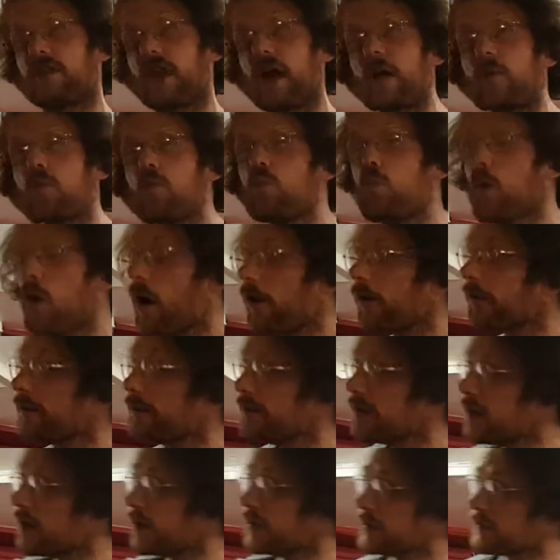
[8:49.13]
And one
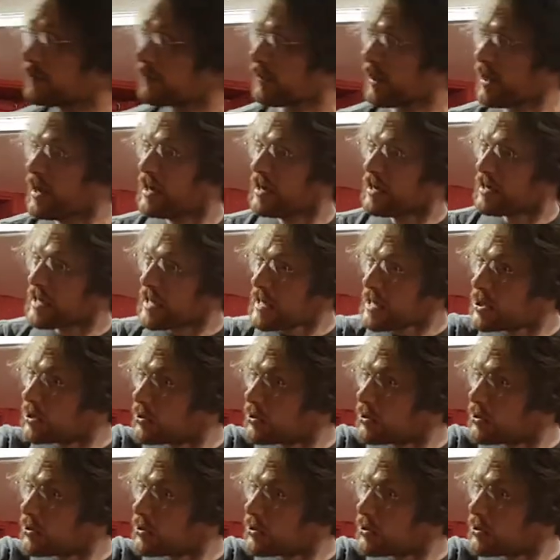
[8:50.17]
night he